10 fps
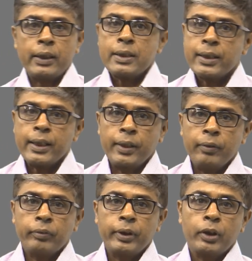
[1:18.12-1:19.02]
say
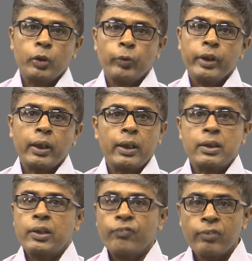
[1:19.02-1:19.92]
that knowing is
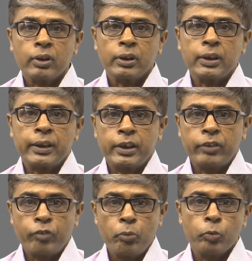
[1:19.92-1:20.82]
the first stage
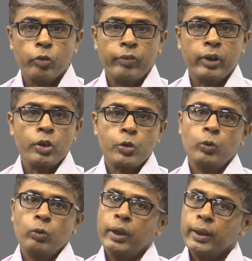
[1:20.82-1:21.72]
of improving, so
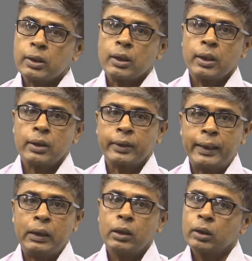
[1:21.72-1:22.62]
let us
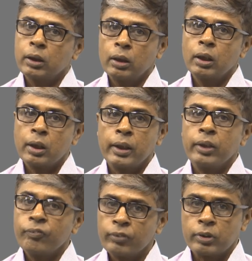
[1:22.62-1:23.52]
understand the learning
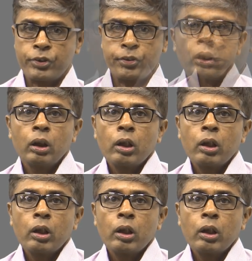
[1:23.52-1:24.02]
first.